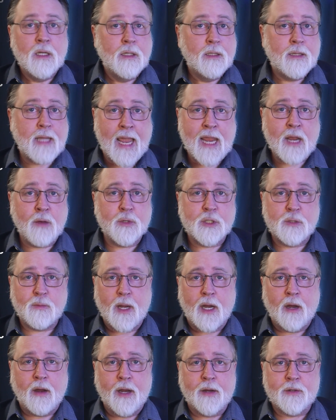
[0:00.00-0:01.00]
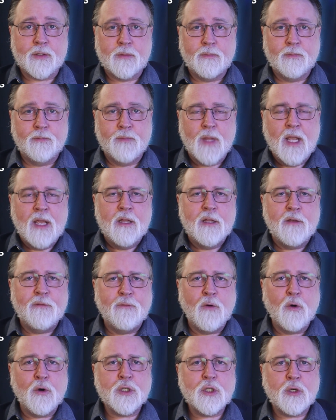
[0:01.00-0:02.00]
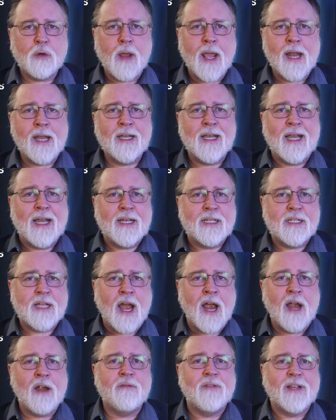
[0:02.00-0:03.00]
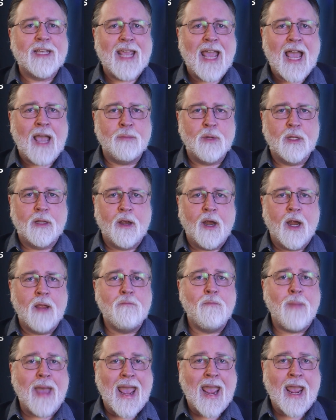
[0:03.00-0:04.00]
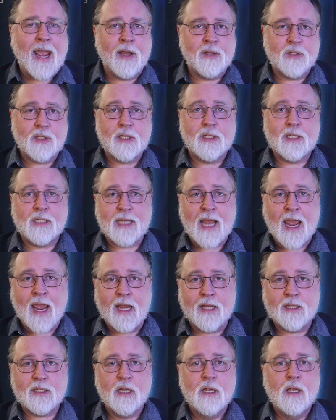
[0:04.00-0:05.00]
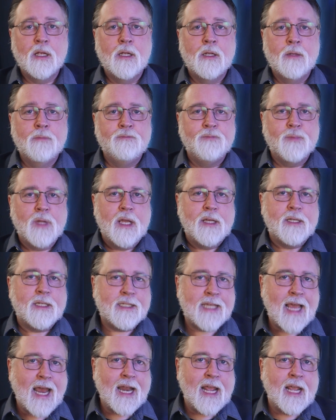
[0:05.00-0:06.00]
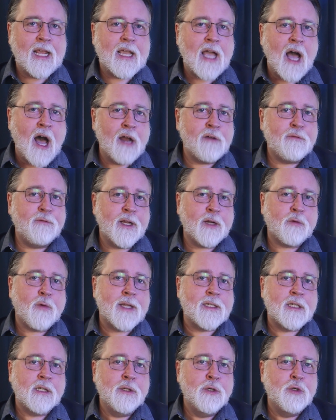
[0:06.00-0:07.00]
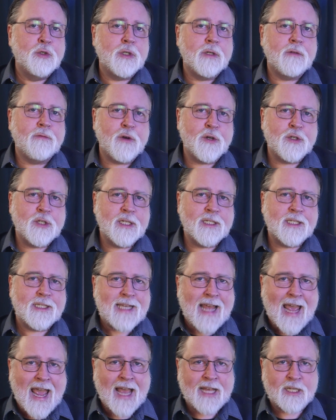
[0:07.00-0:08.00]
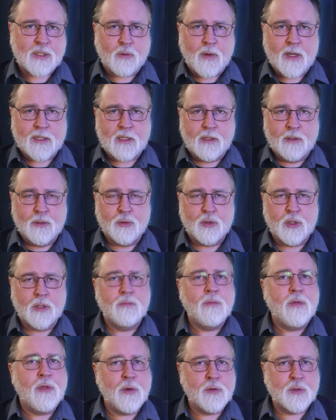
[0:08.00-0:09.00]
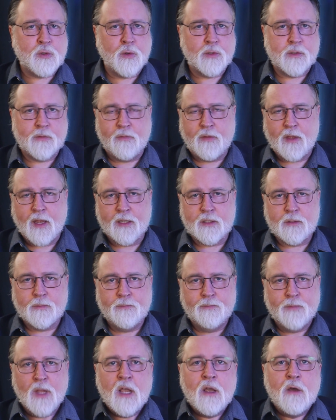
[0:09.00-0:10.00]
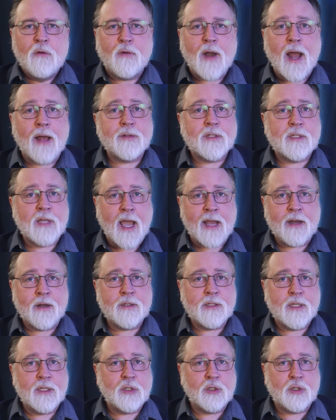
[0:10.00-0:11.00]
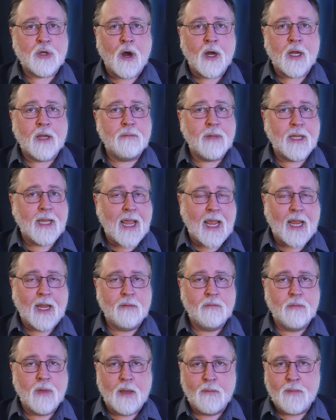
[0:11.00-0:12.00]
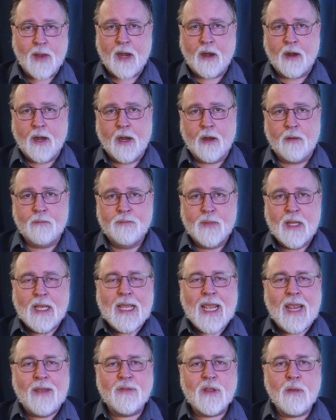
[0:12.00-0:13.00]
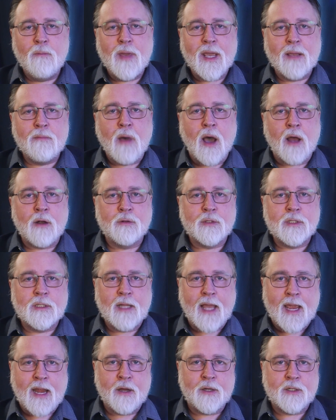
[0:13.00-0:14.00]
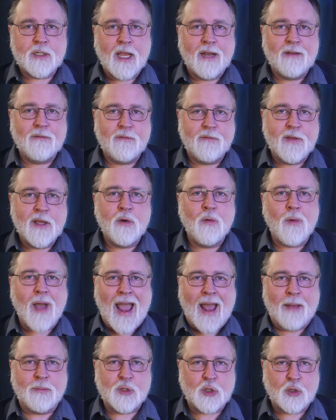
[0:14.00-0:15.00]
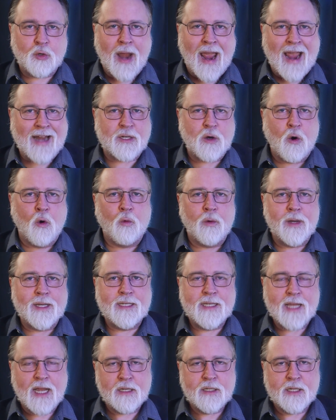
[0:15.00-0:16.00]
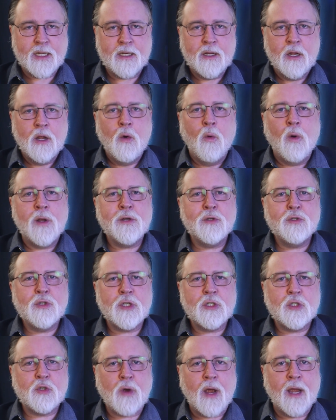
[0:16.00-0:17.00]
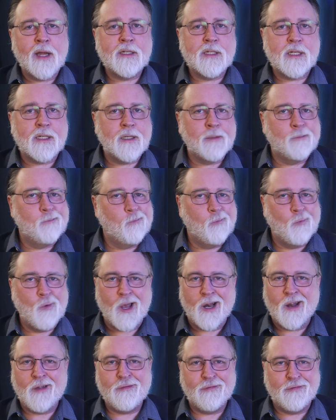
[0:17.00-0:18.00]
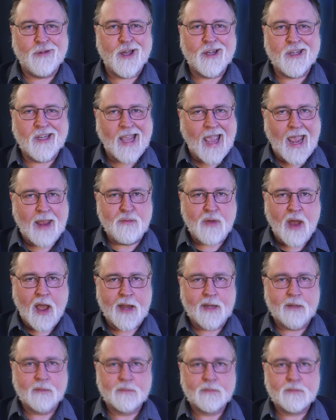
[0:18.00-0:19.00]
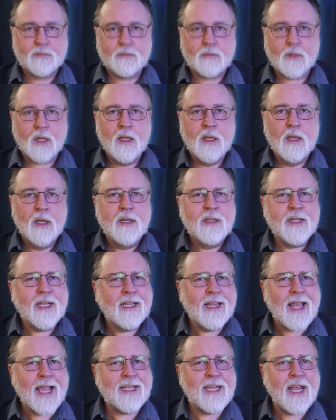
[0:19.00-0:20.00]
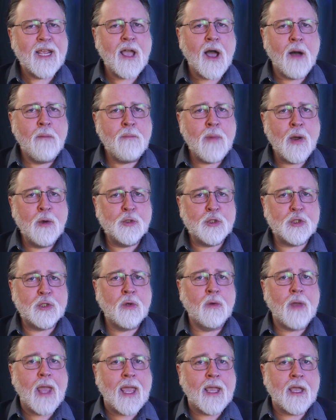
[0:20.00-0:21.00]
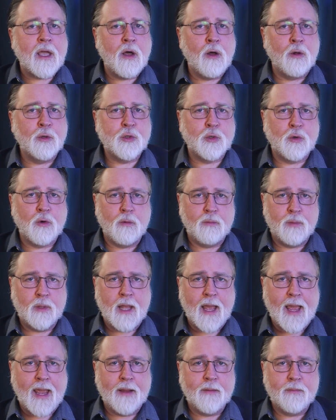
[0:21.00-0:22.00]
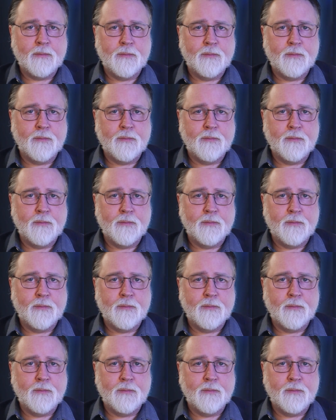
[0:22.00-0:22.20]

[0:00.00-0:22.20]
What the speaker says: Language barriers. The Forge created an entire vocabulary, bangs, stakes, setting, conflict resolution versus task resolution, those sorts of things. For outsiders, this jargon became a barrier. Even the big model's layers can feel abstract or redundant when you're just trying to run a fun game night. Neglecting emotional and cultural play.